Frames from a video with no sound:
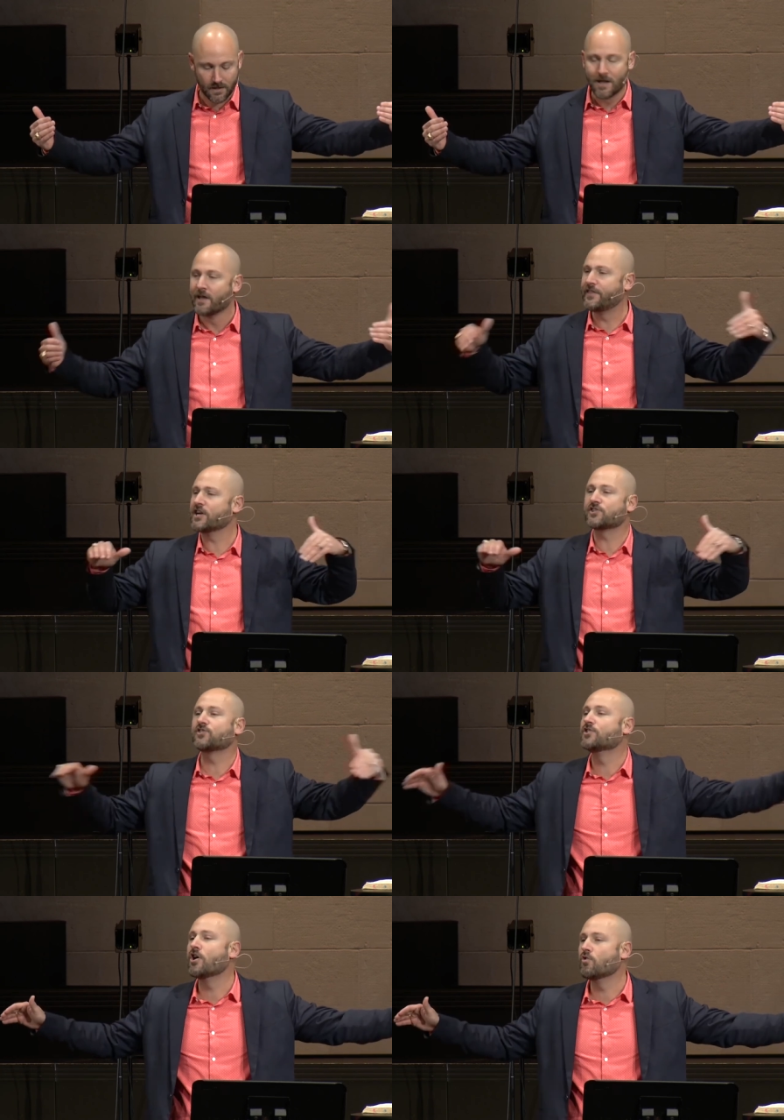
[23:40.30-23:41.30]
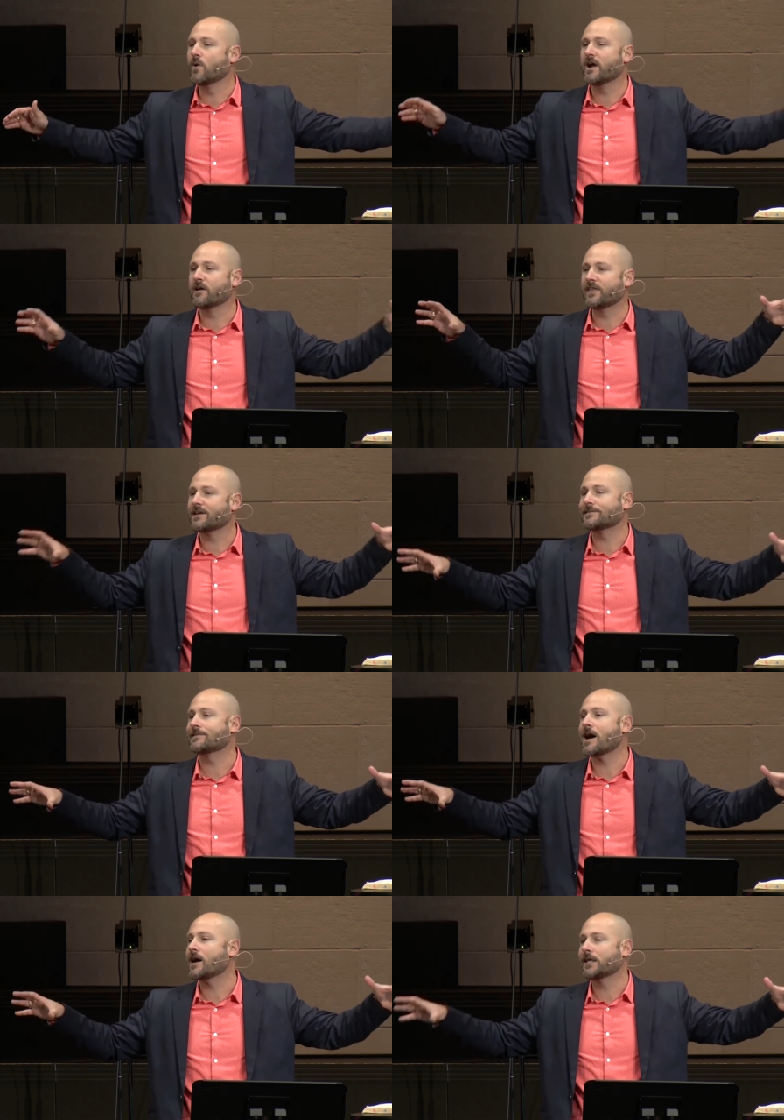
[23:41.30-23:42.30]
There's nowhere that is
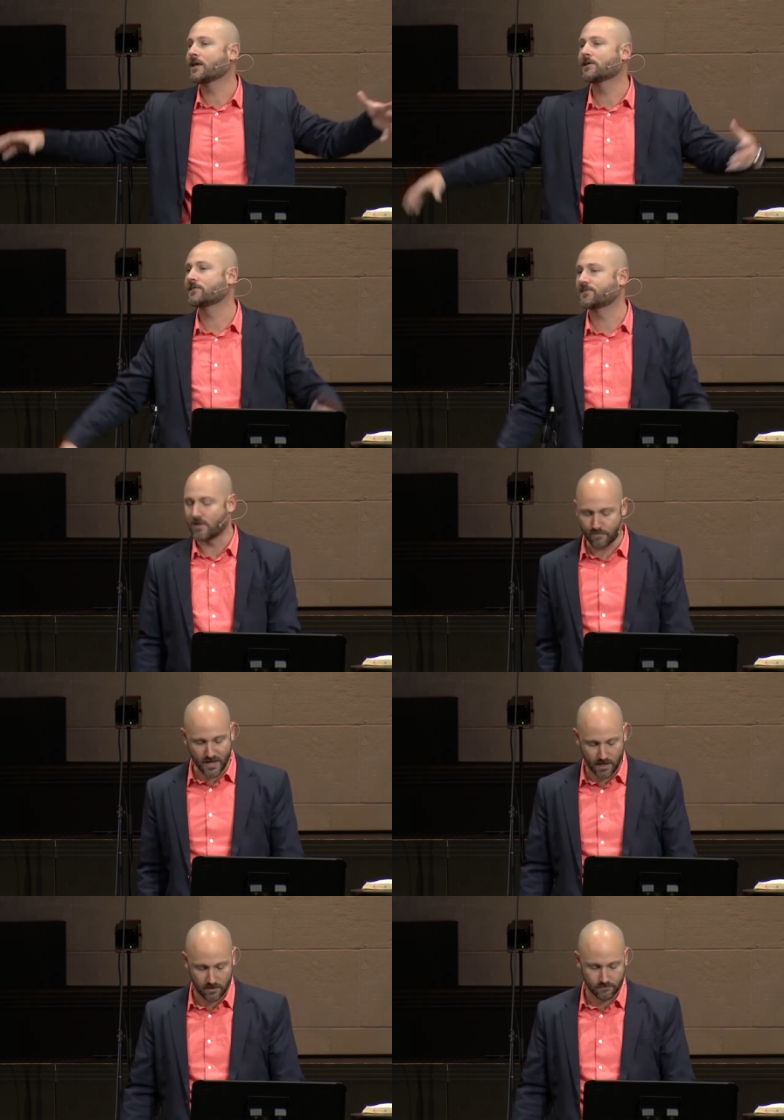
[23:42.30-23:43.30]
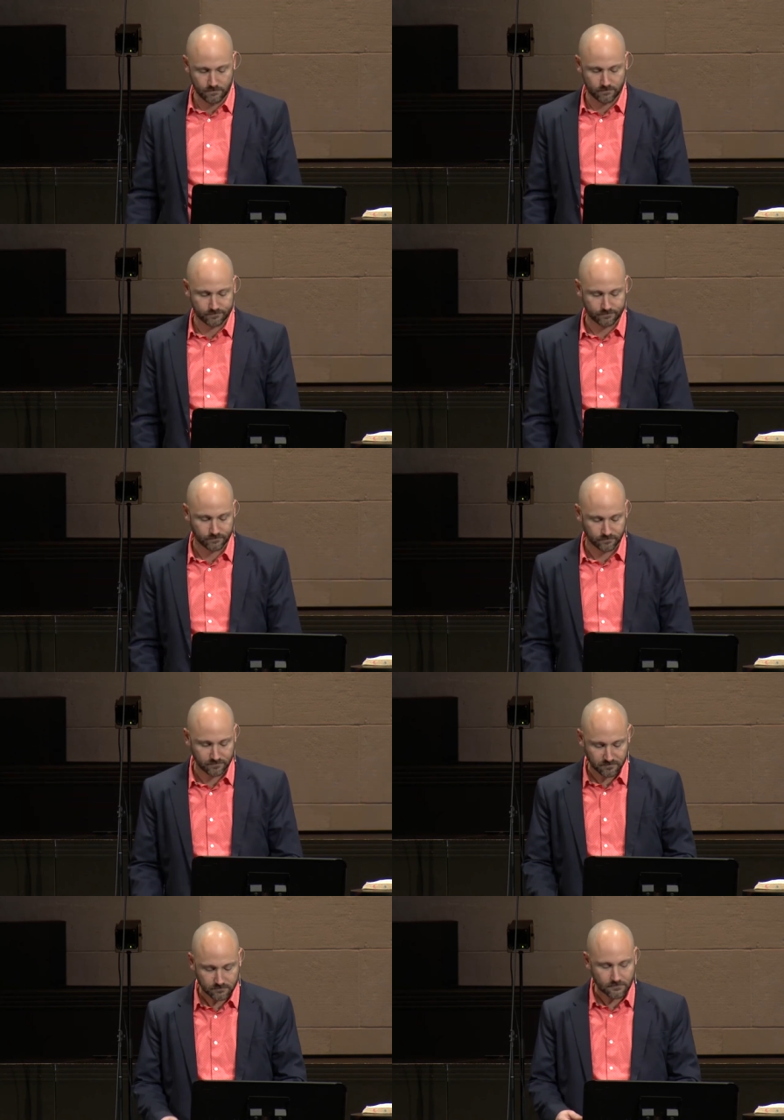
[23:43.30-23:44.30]
not his domain.
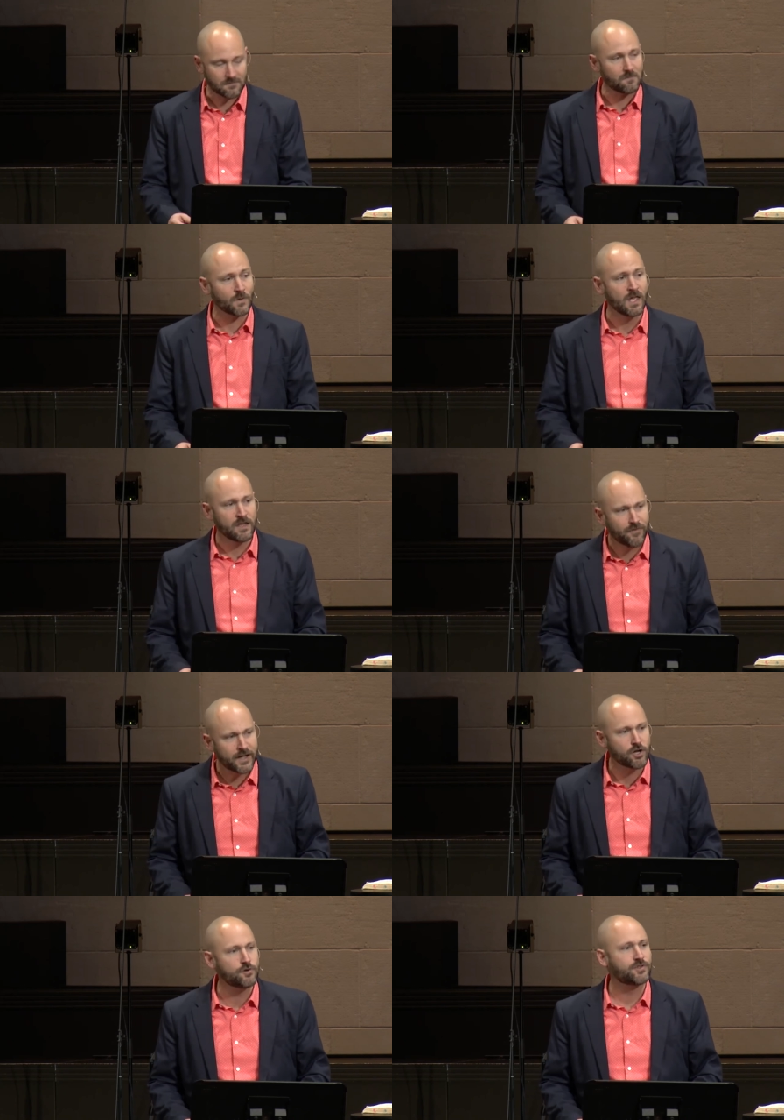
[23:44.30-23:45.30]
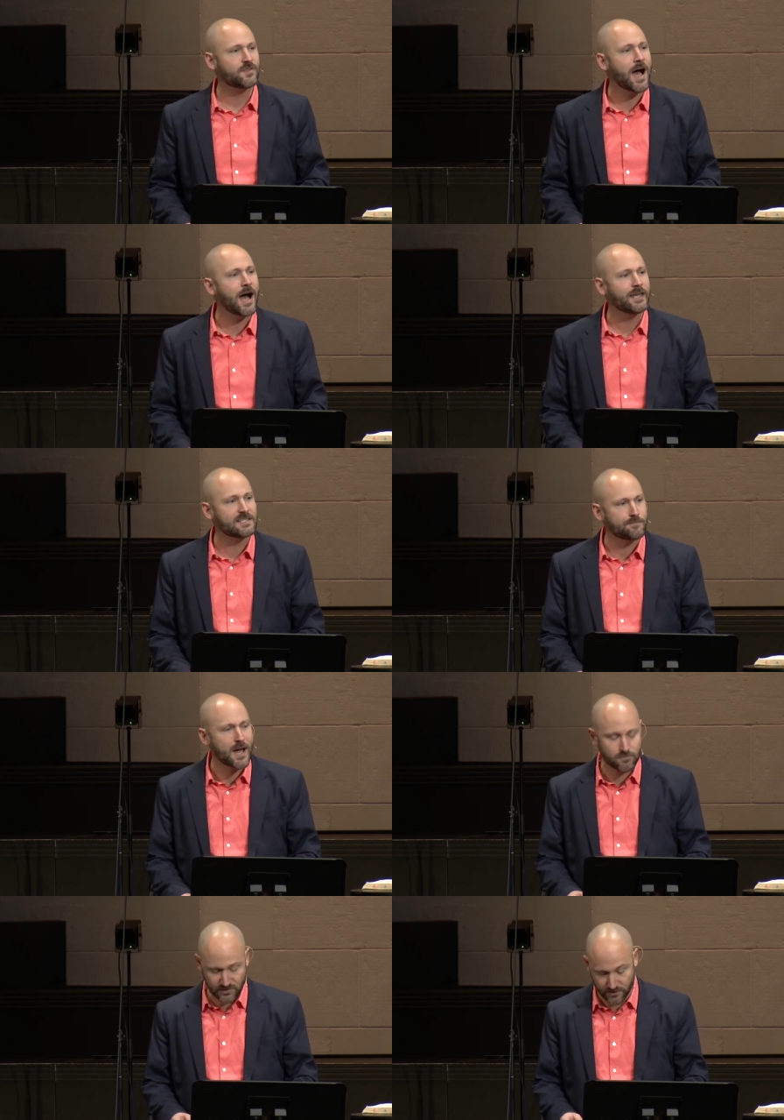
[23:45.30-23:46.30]
If I go to the highest
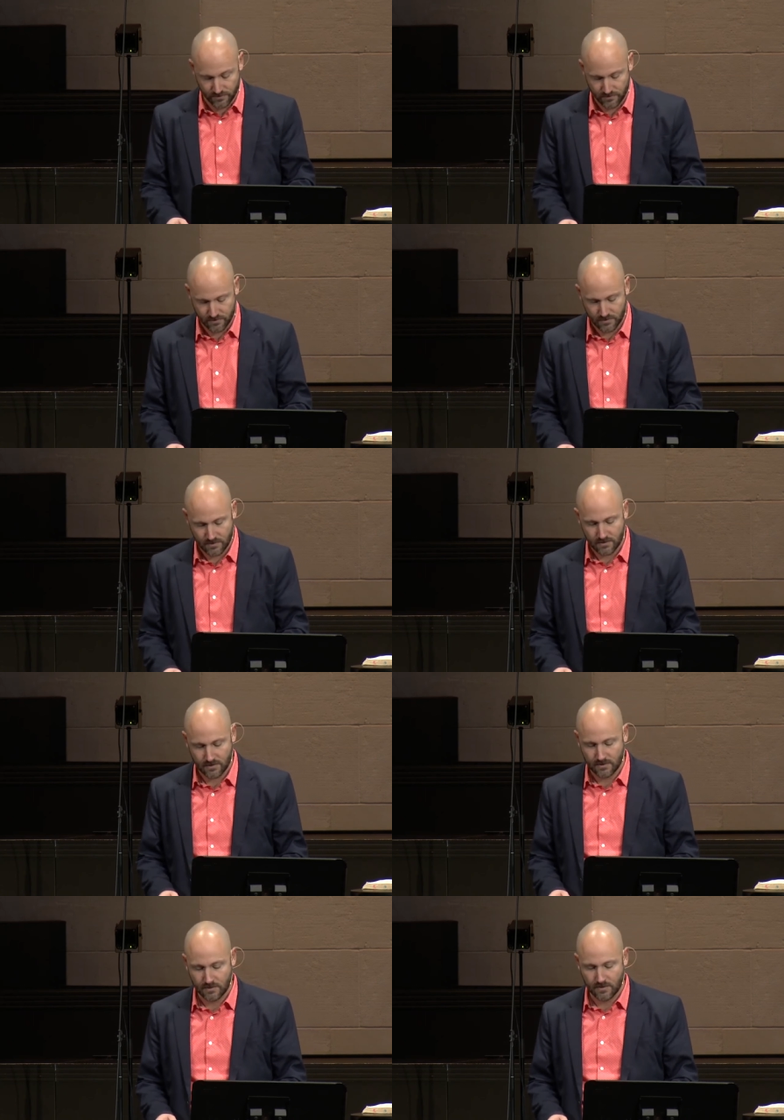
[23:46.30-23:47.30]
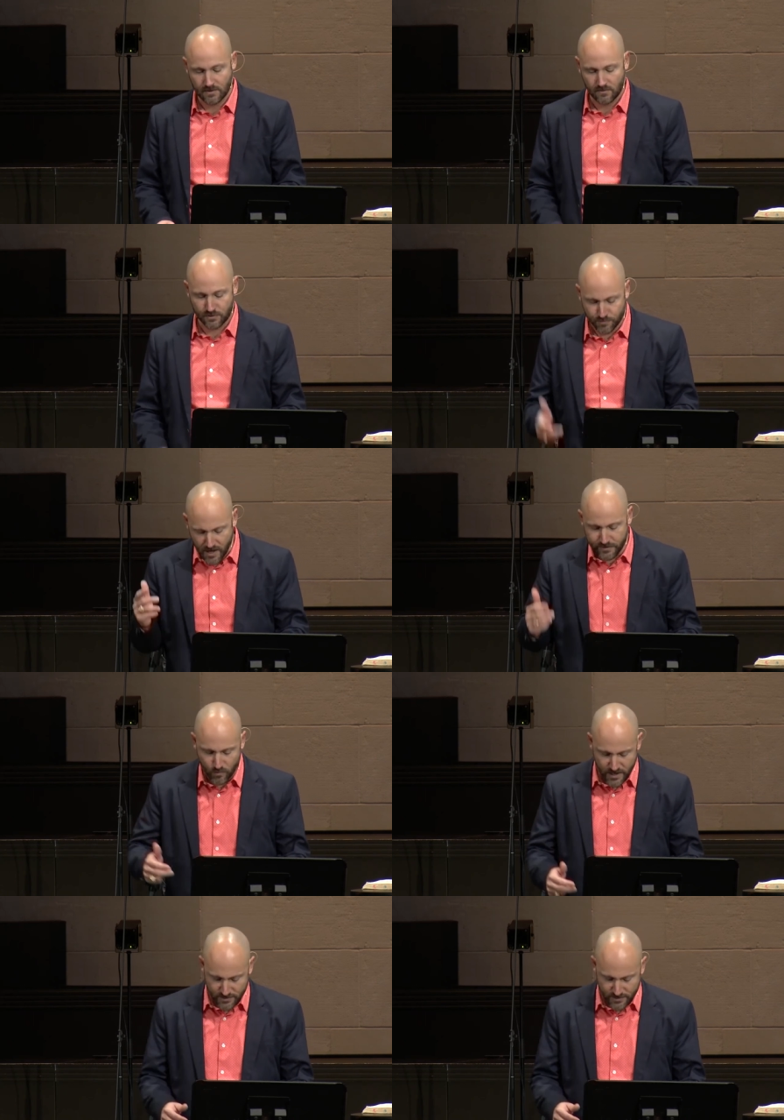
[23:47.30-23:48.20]
mountain, which, by the way, is